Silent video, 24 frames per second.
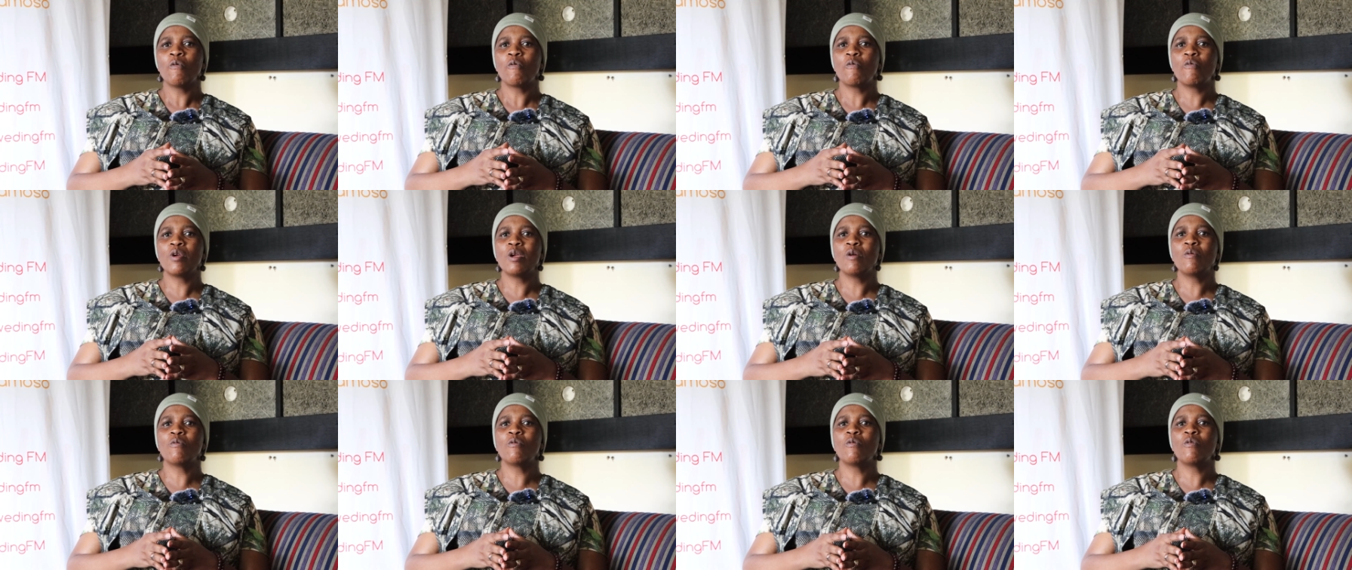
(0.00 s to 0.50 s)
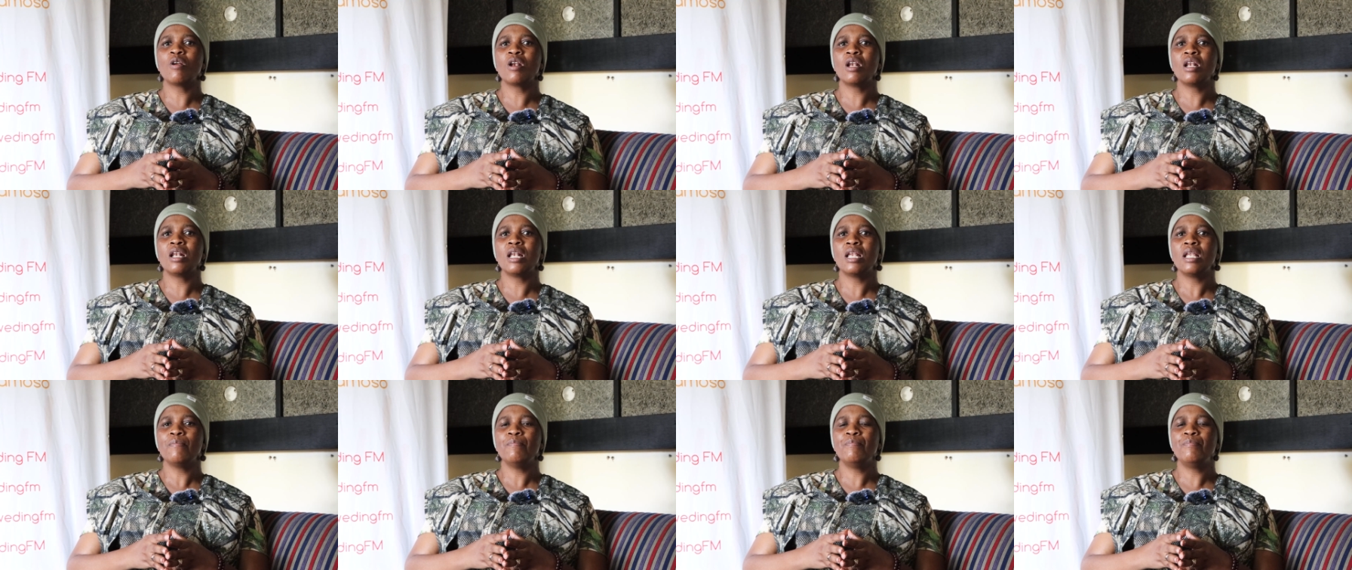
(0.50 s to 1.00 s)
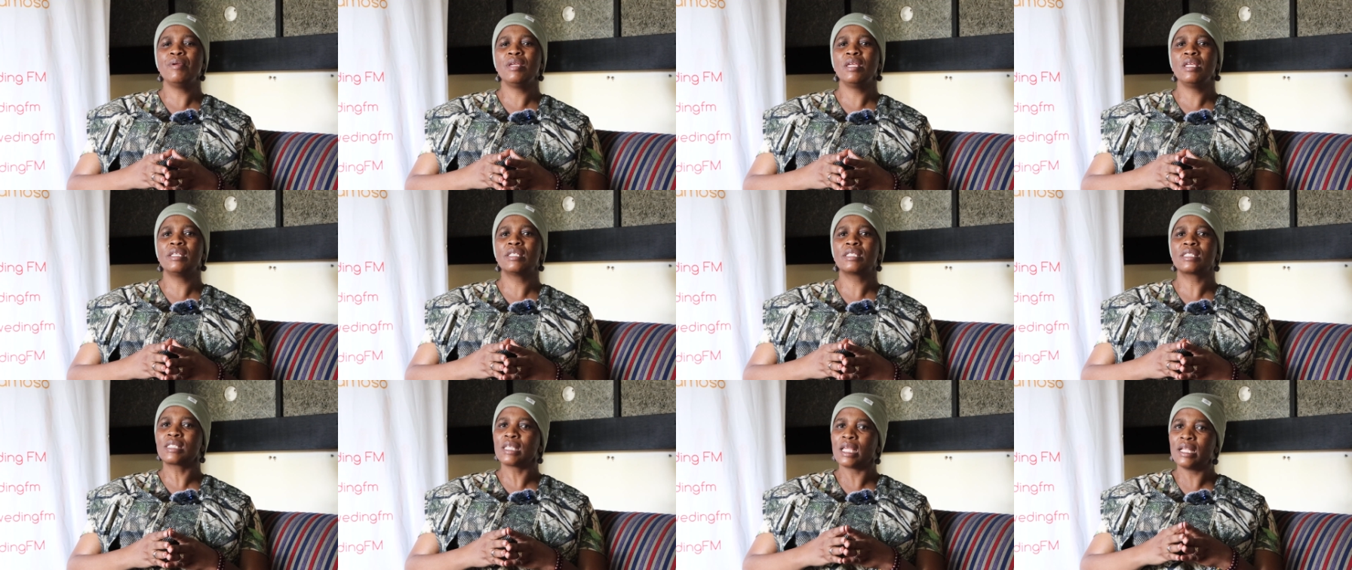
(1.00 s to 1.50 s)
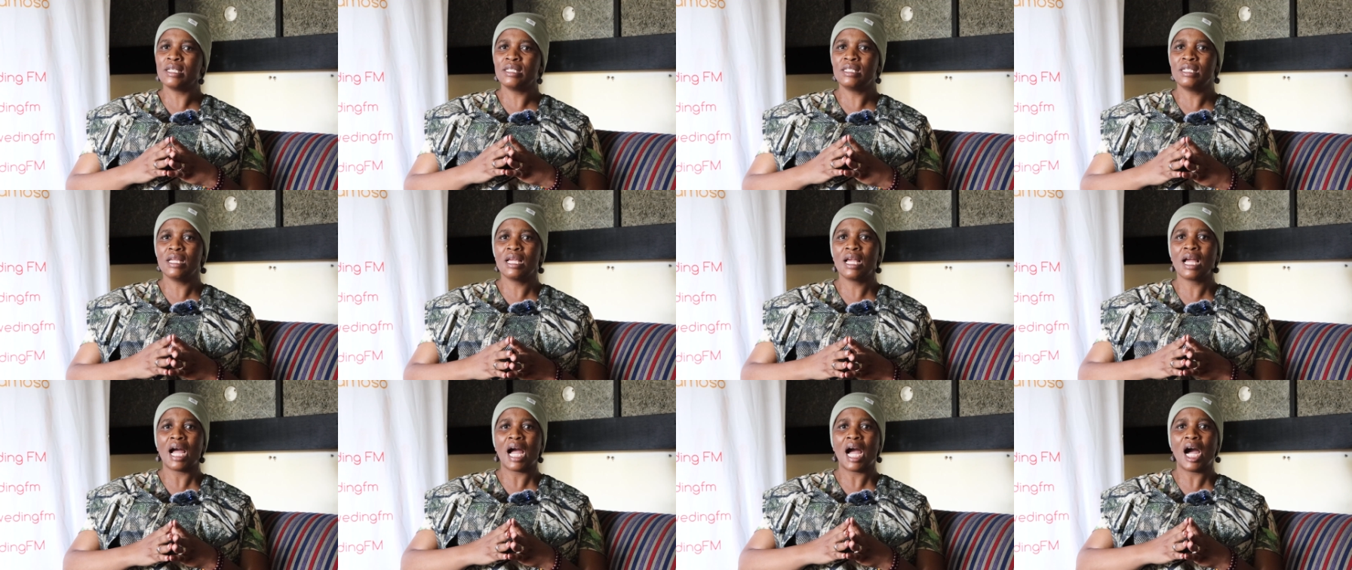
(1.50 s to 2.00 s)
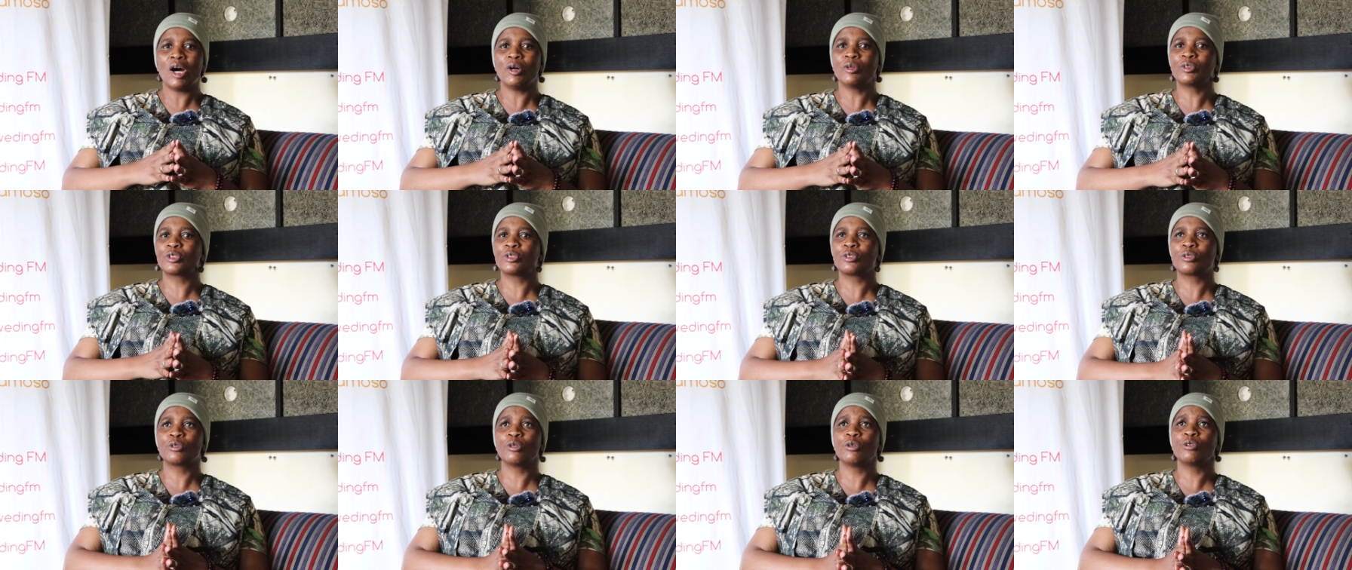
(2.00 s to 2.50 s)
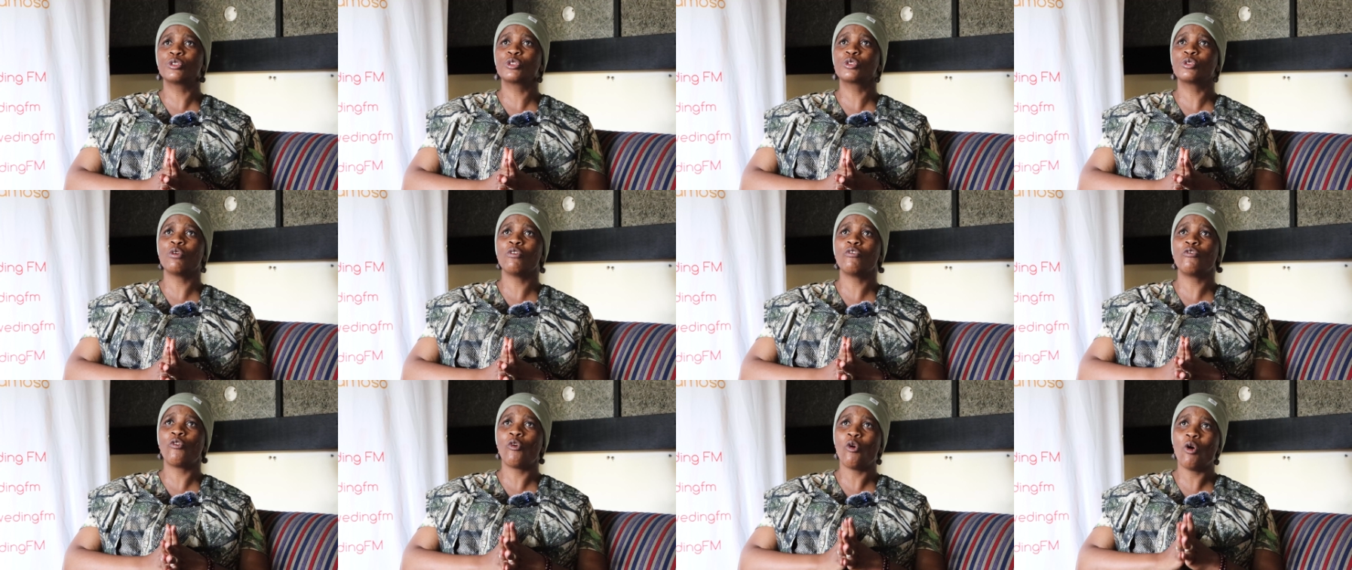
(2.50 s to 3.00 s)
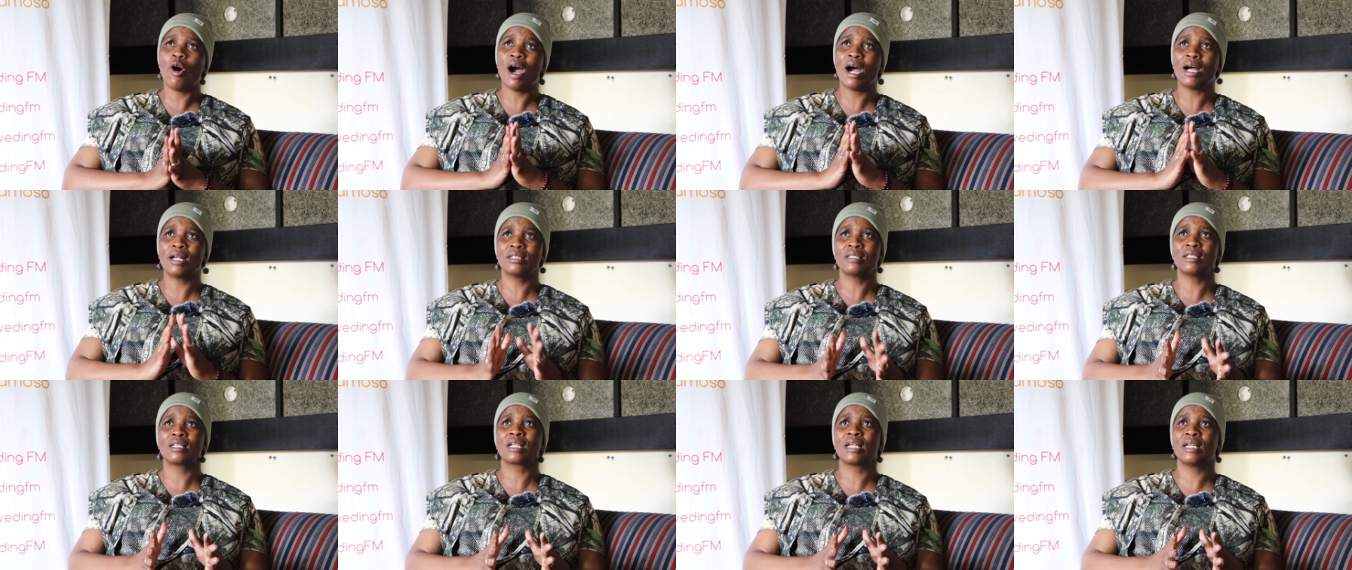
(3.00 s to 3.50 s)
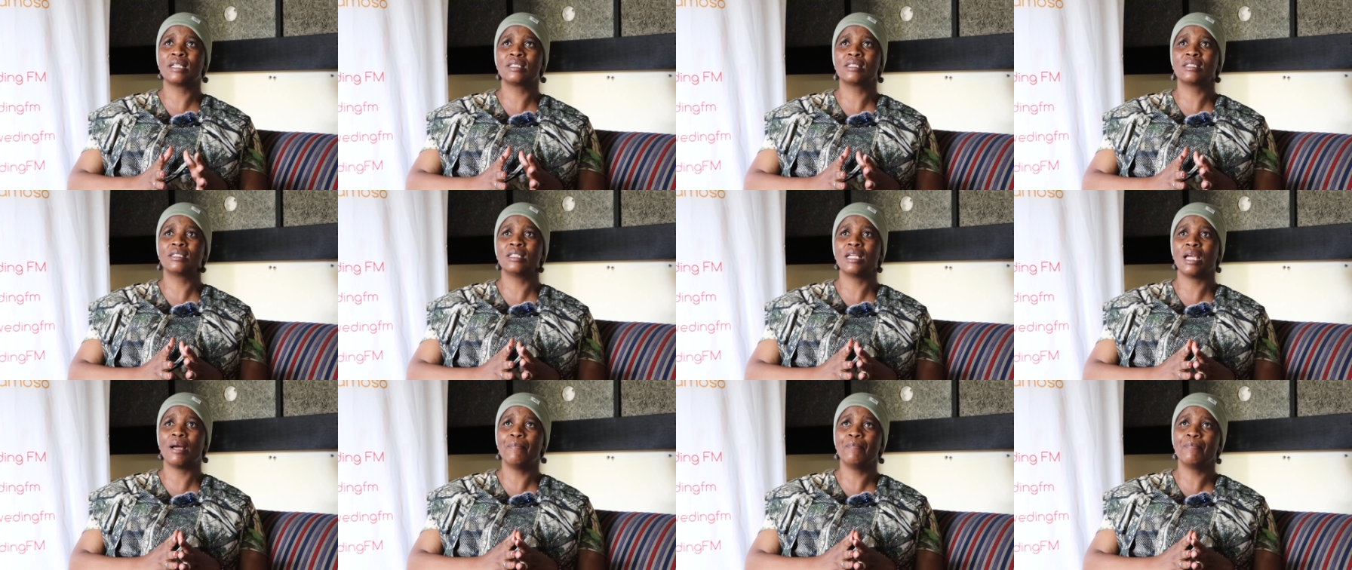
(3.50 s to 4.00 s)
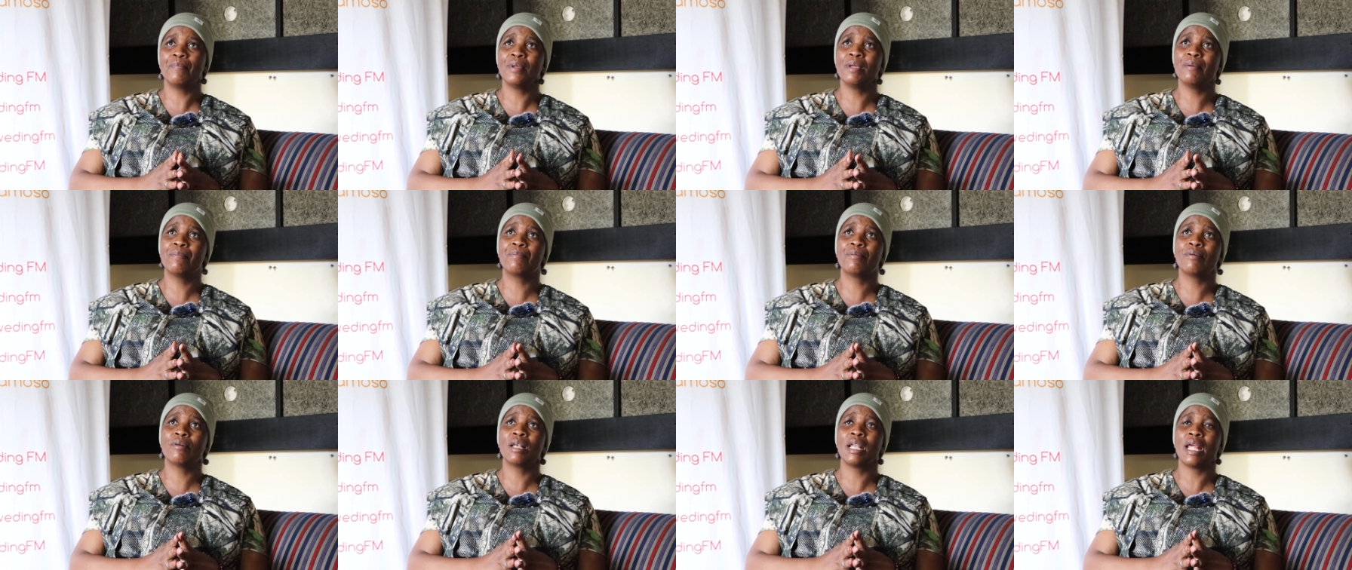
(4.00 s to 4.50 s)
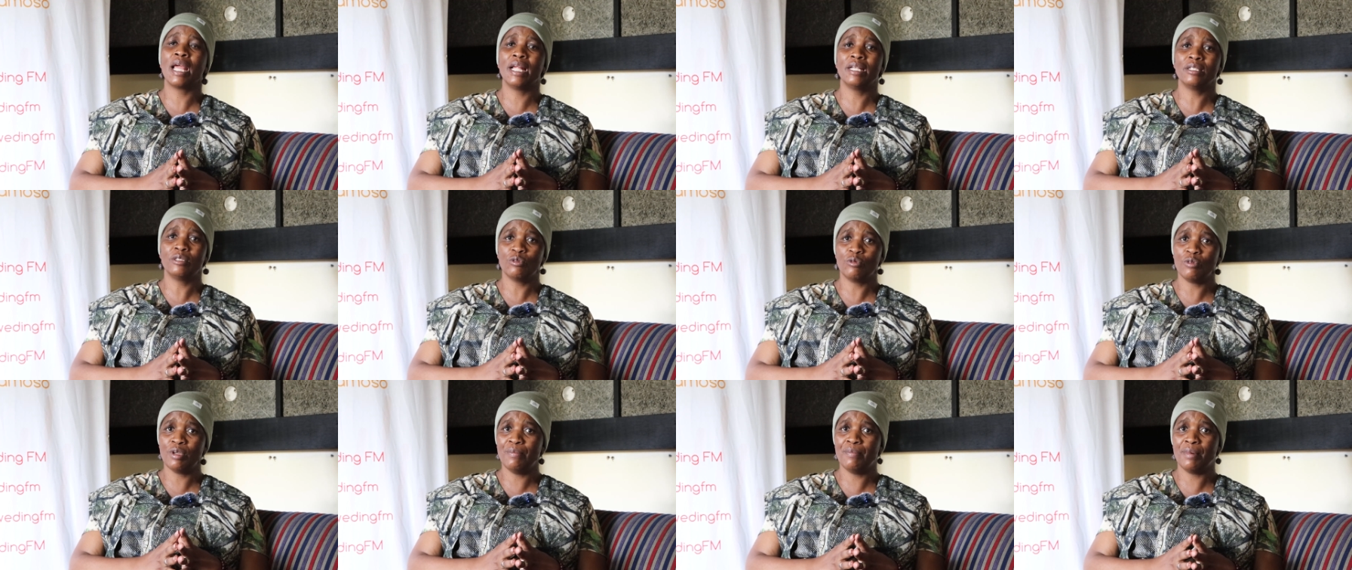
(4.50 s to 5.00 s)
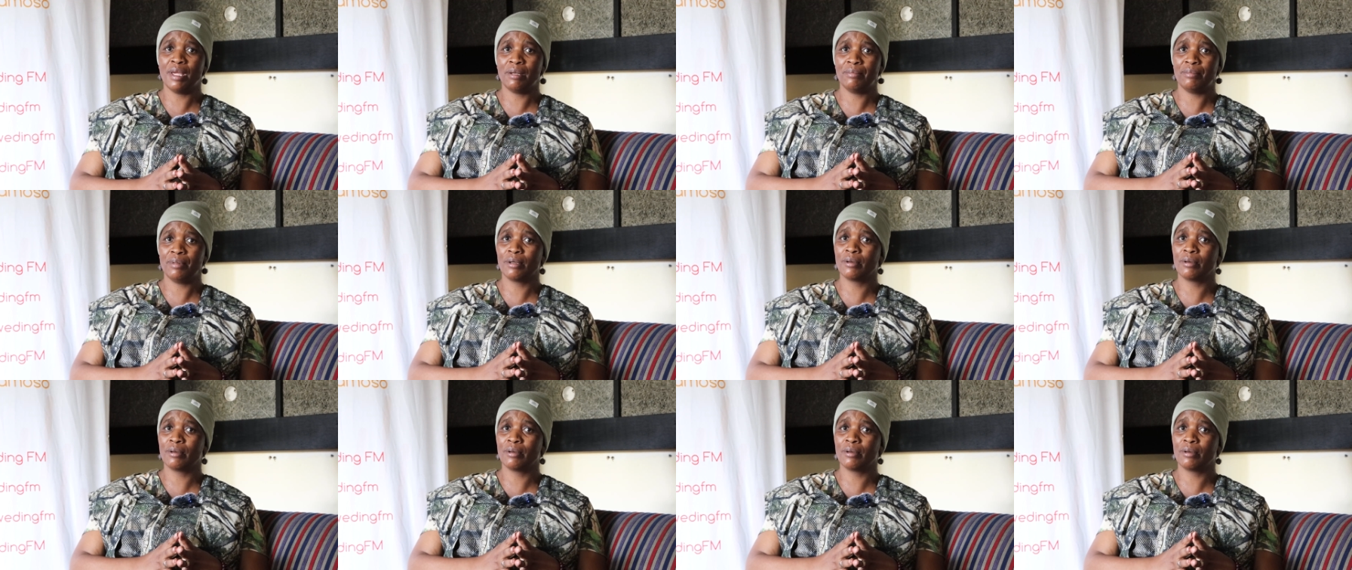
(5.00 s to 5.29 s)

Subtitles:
we will be sending out close to 400 young people and women,